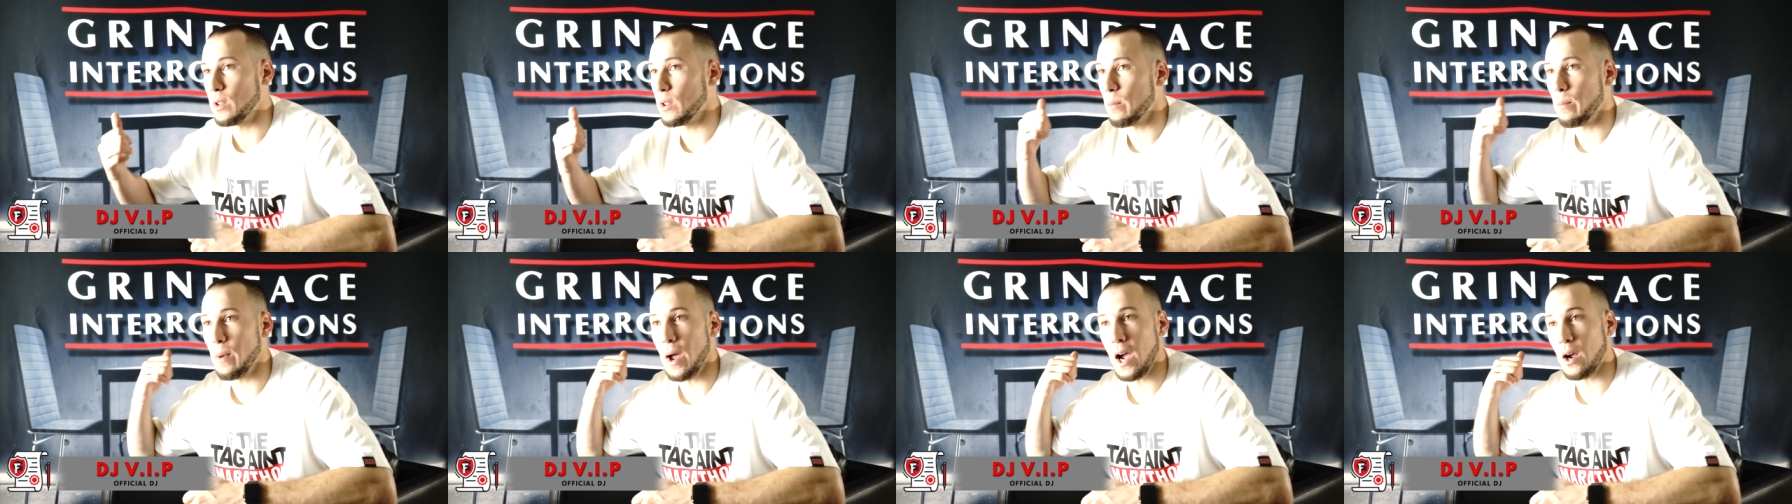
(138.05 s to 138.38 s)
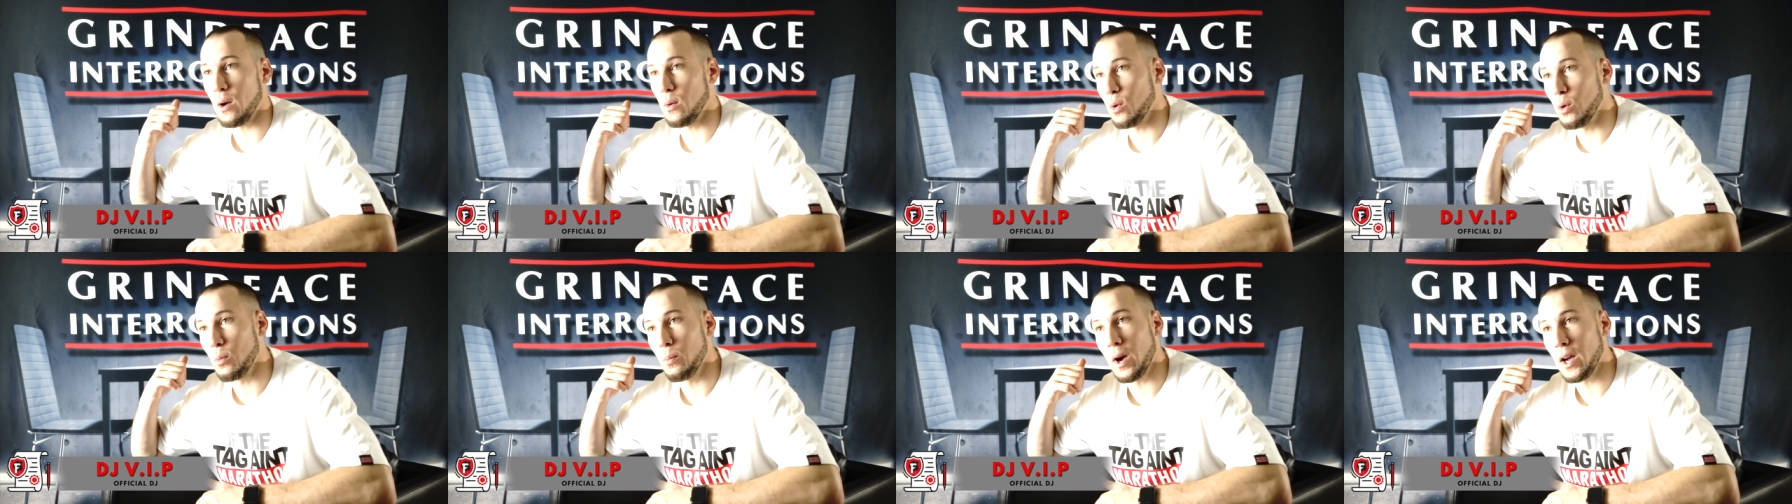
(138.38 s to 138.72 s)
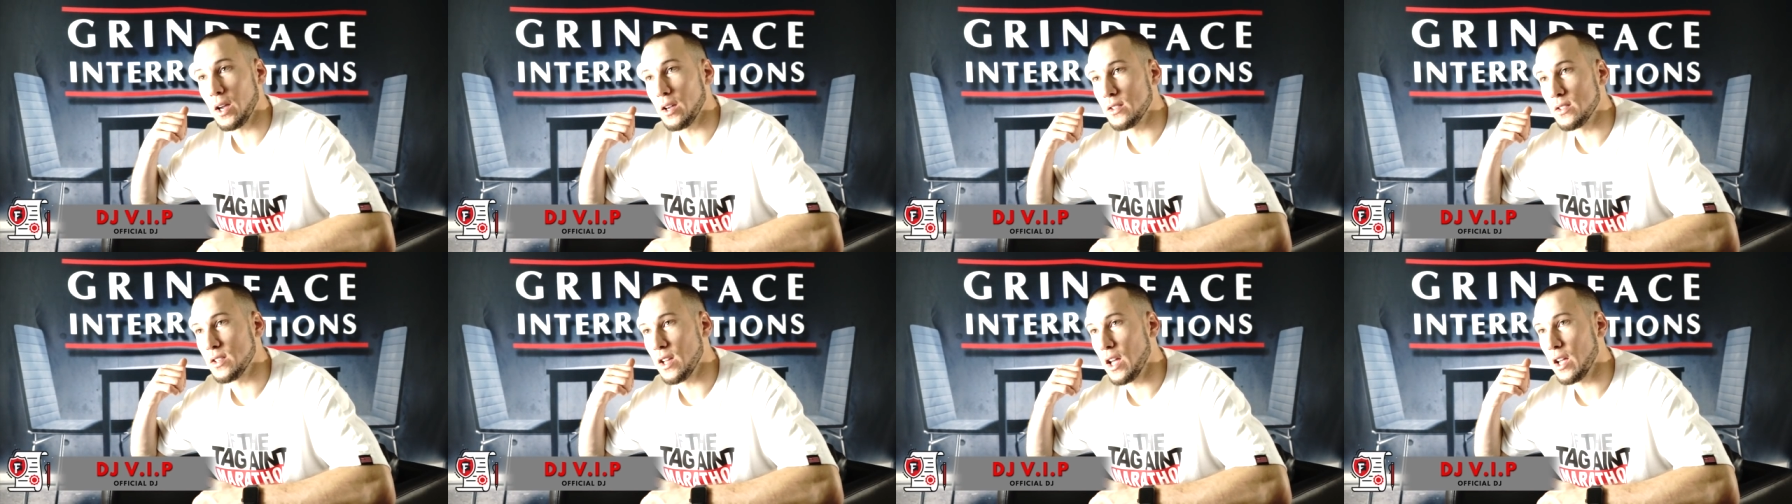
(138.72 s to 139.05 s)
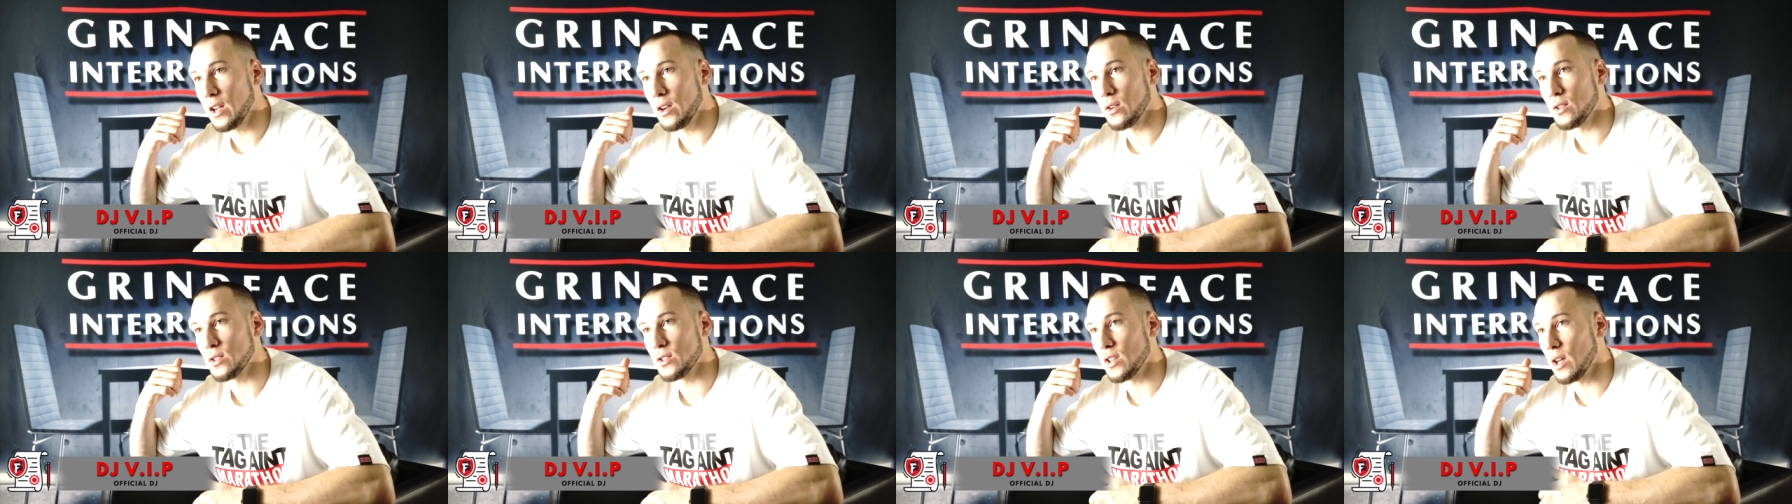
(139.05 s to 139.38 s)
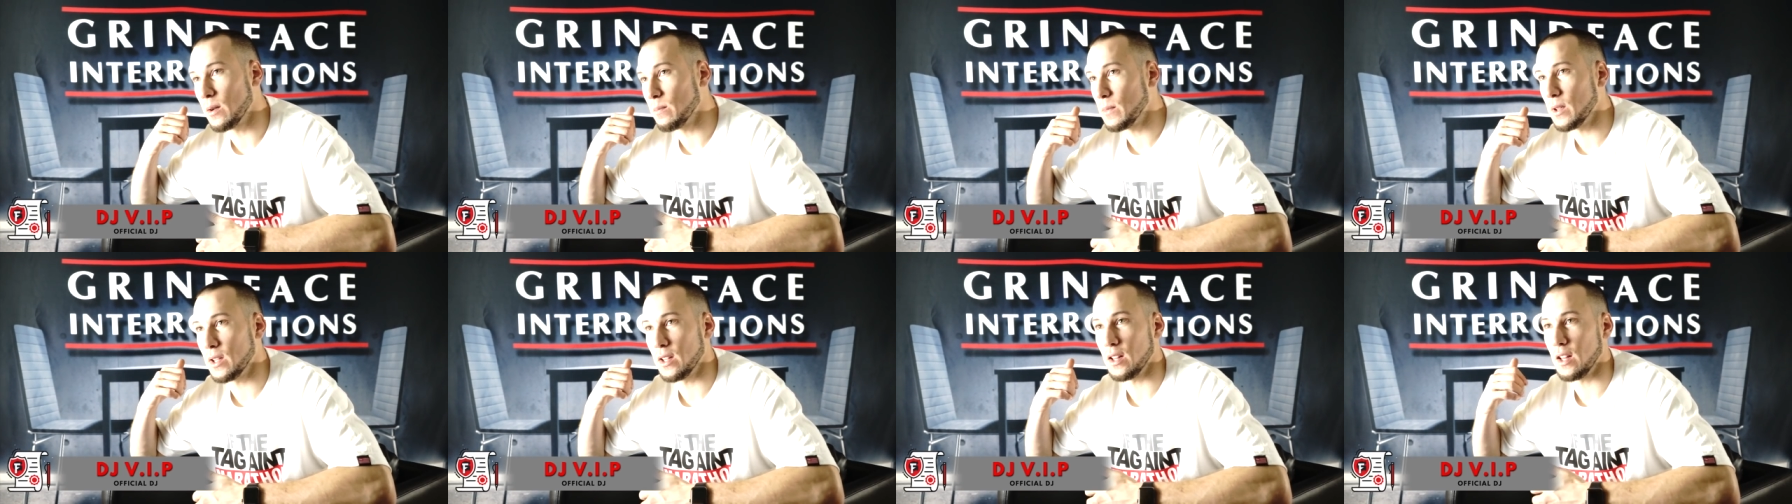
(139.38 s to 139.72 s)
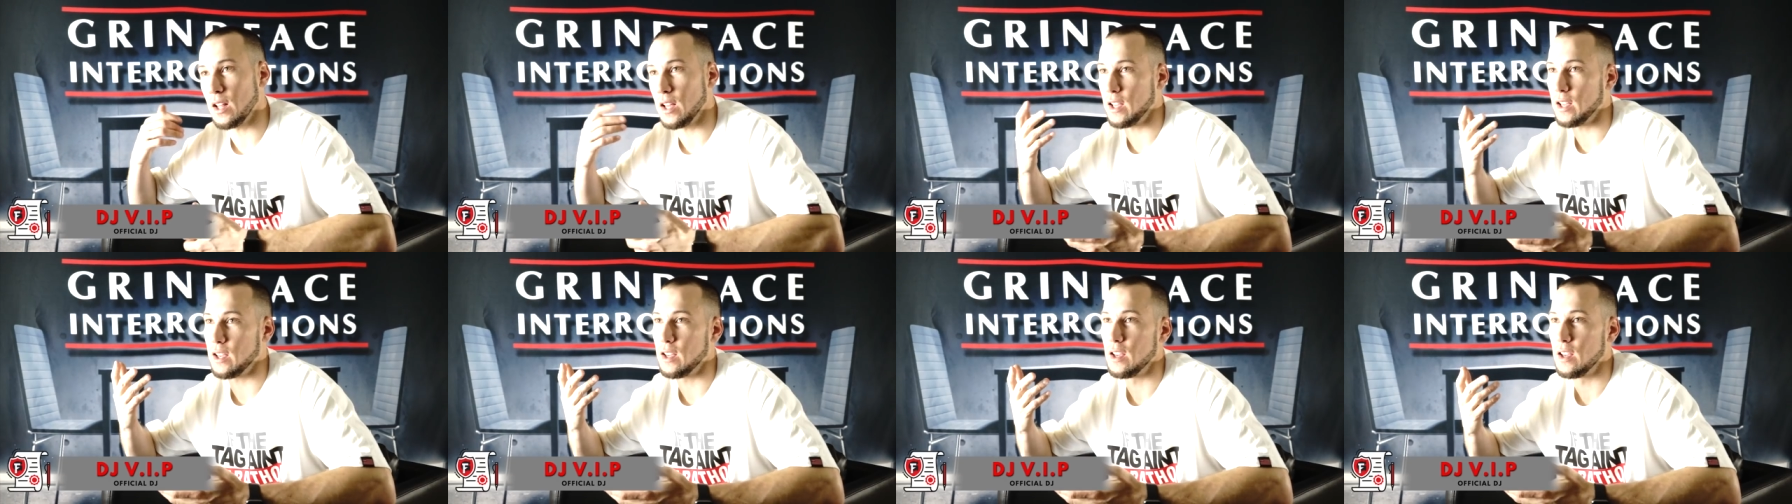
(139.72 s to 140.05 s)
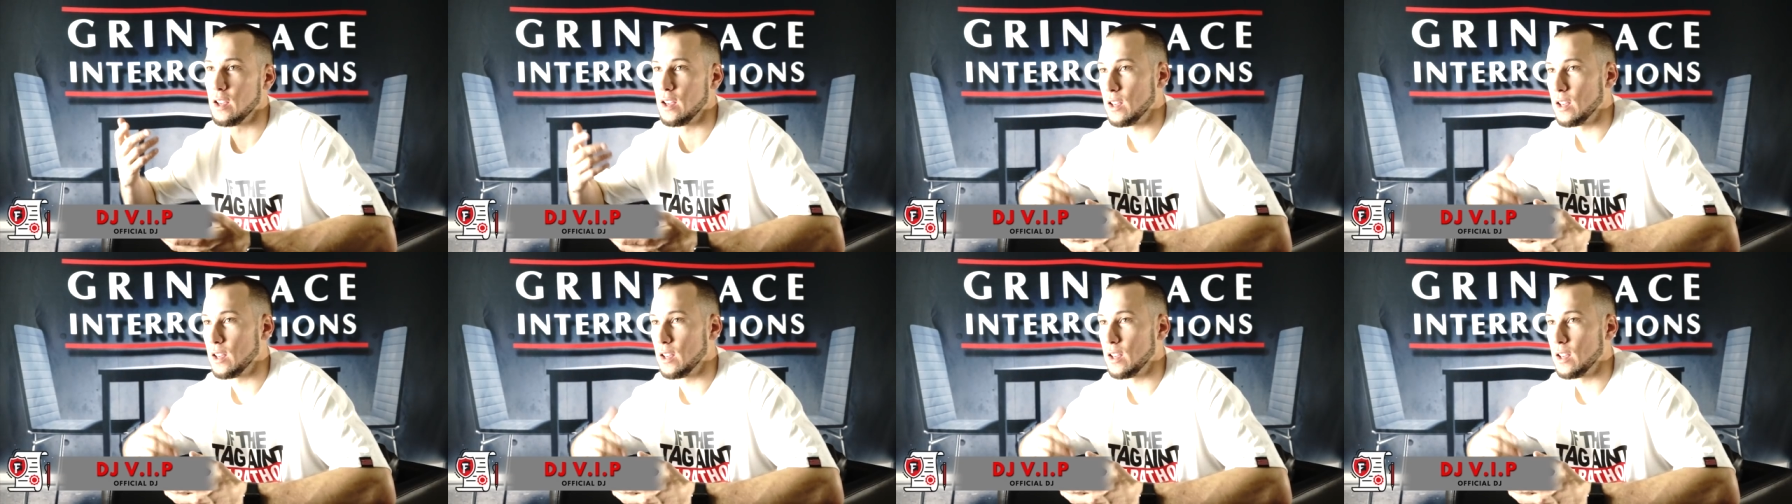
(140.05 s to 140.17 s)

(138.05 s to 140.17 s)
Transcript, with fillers: the back room I could take or something like